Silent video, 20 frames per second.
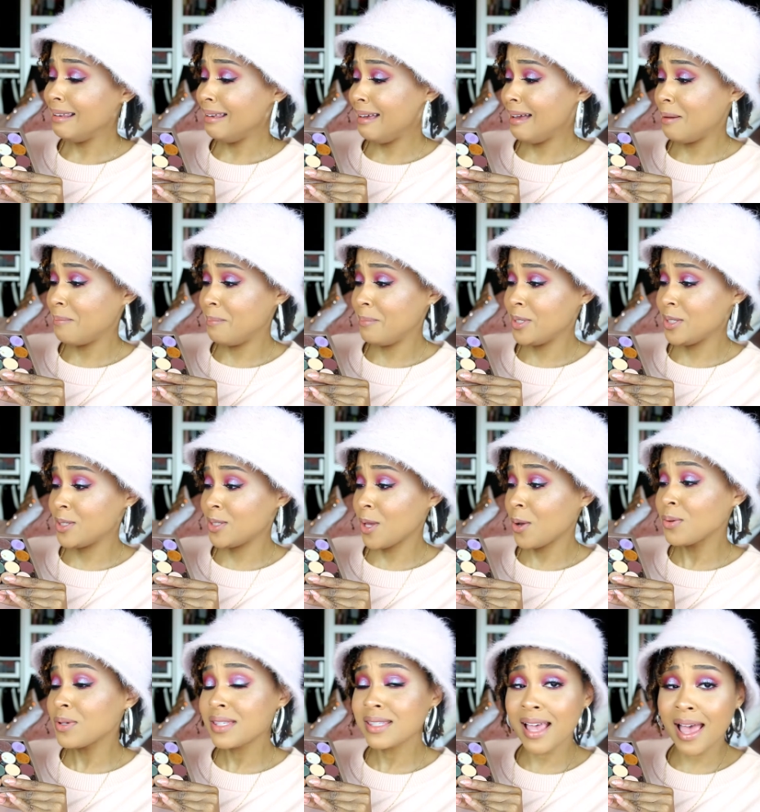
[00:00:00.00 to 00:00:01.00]
I'm
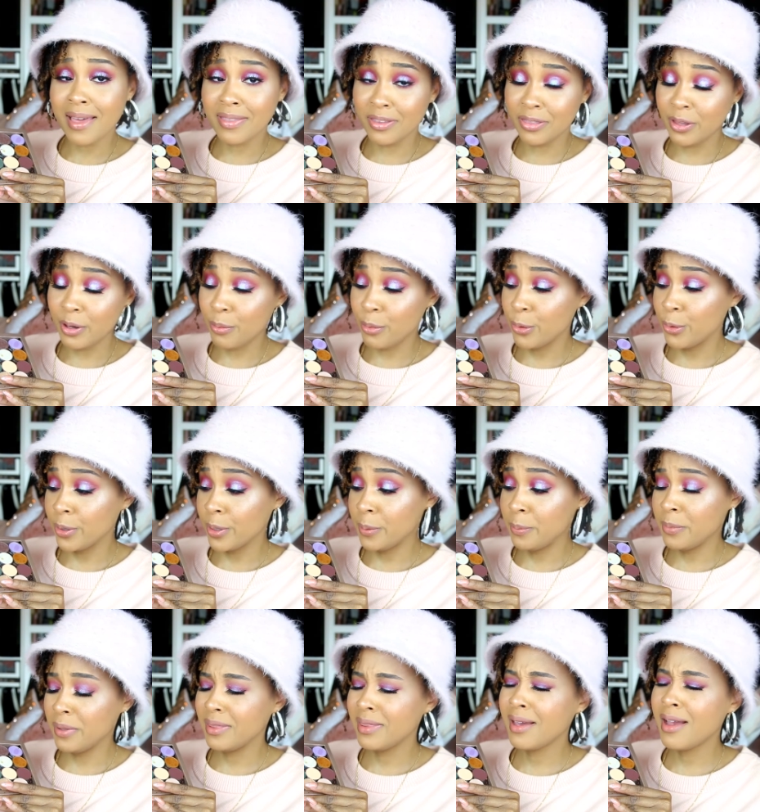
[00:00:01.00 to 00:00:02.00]
so sad that they're broken,
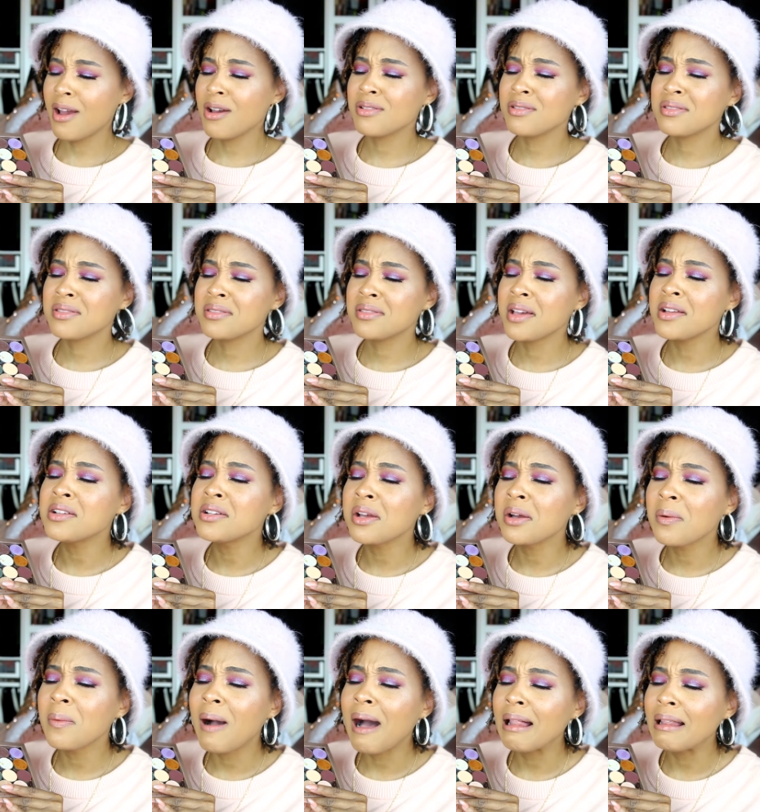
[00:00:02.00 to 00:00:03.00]
but they are such good
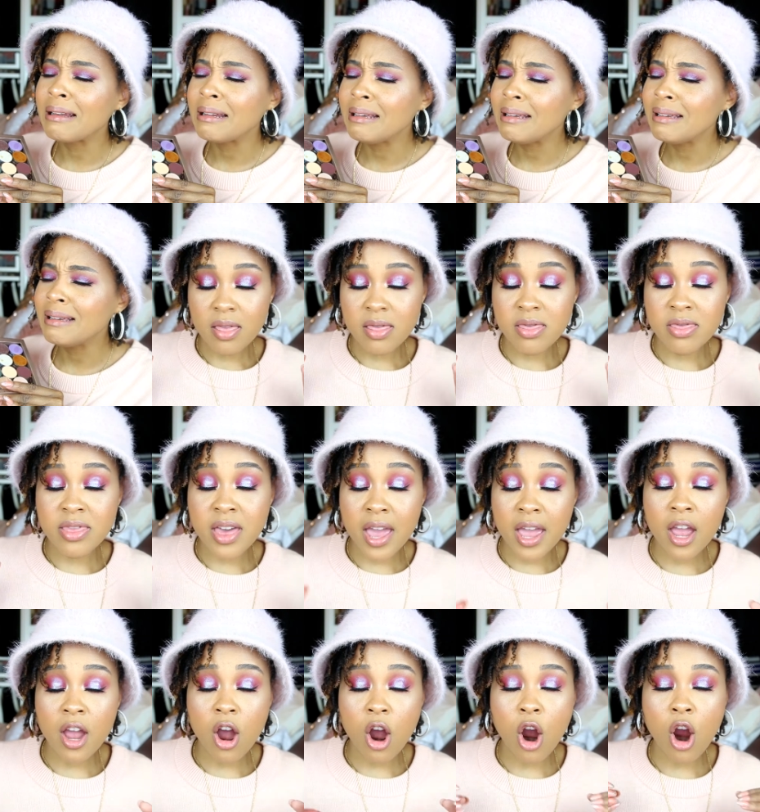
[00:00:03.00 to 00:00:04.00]
quality.
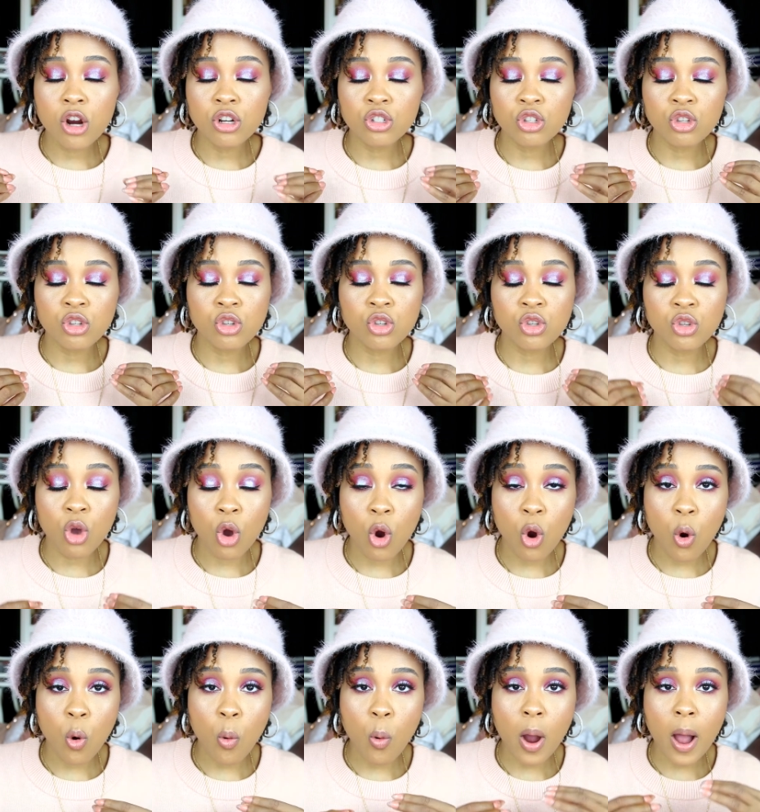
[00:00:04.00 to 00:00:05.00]
They are
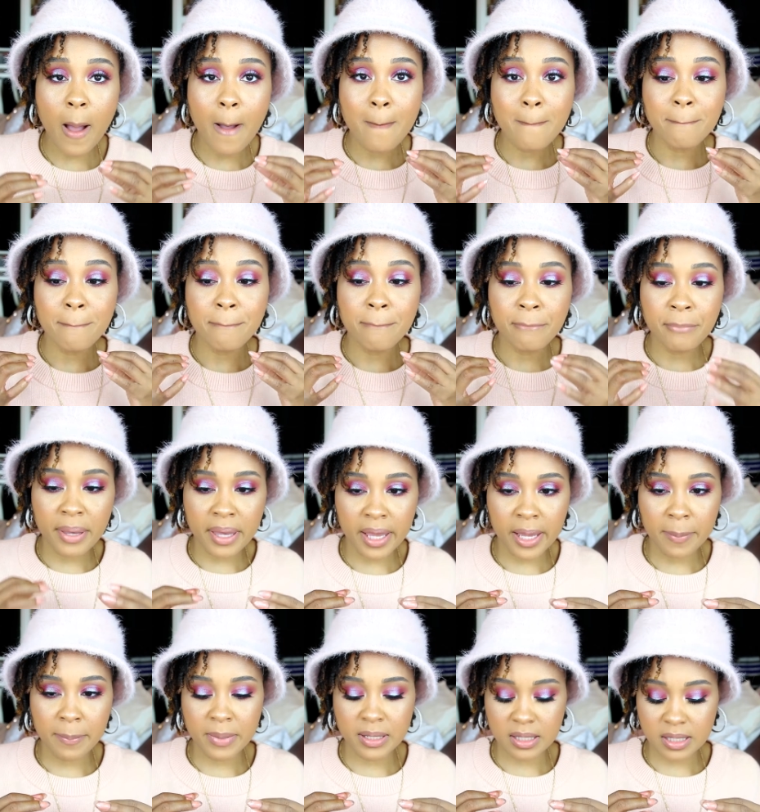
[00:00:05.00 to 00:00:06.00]
so
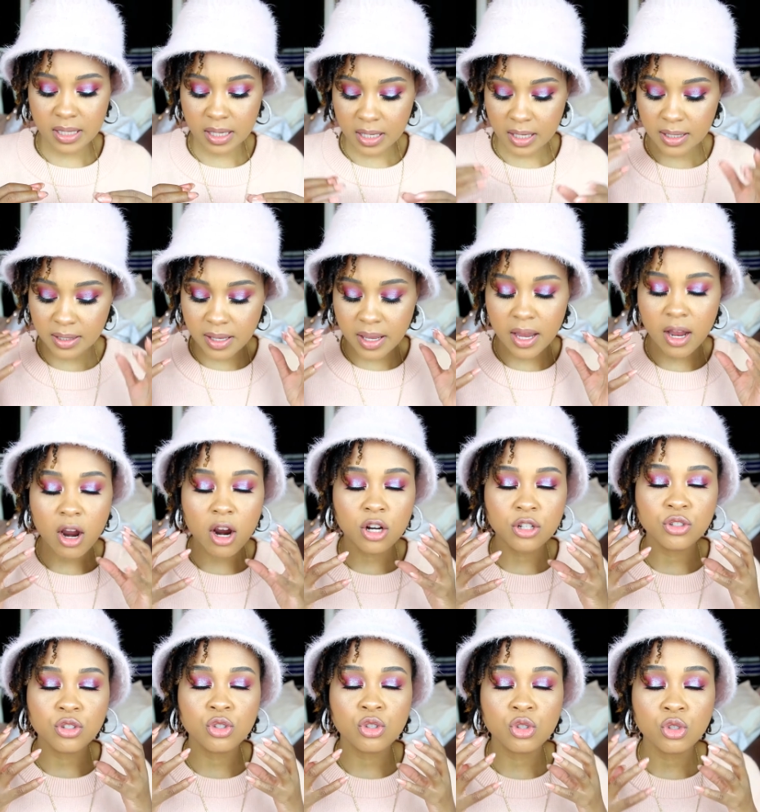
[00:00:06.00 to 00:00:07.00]
pigmented. They are
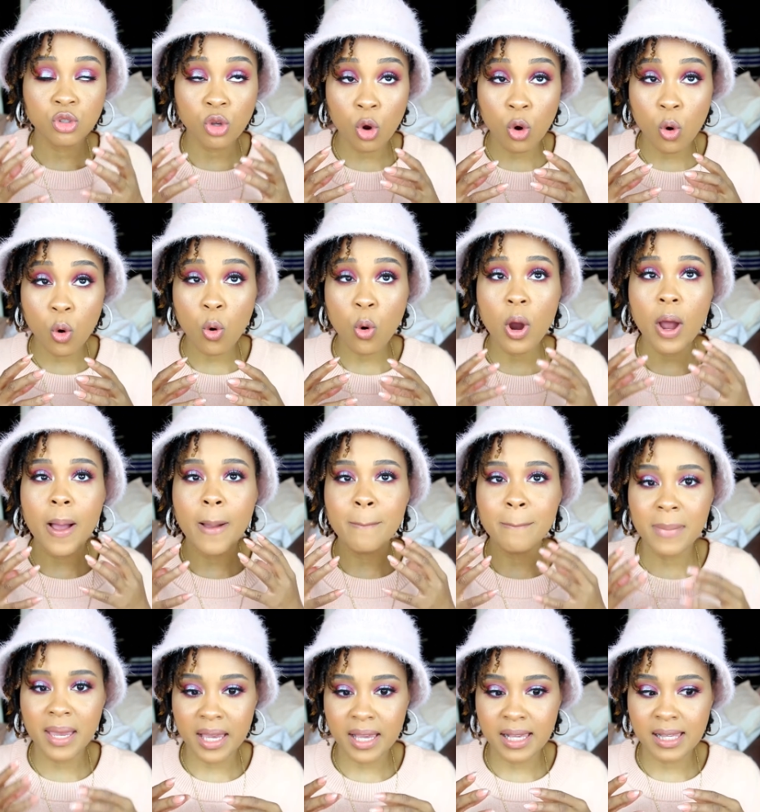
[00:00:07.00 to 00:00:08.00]
so
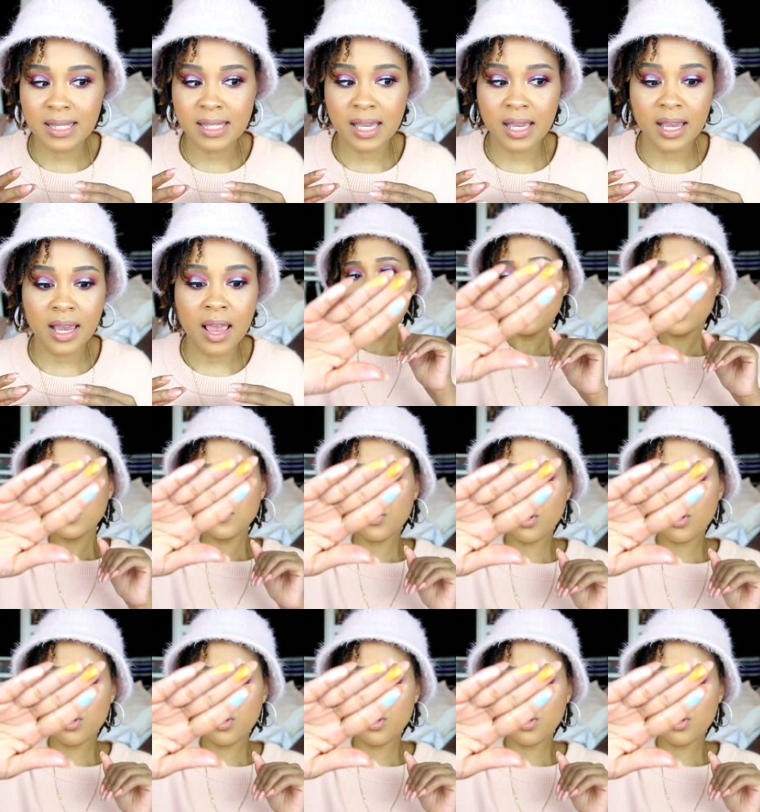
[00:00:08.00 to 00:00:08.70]
amazing. First of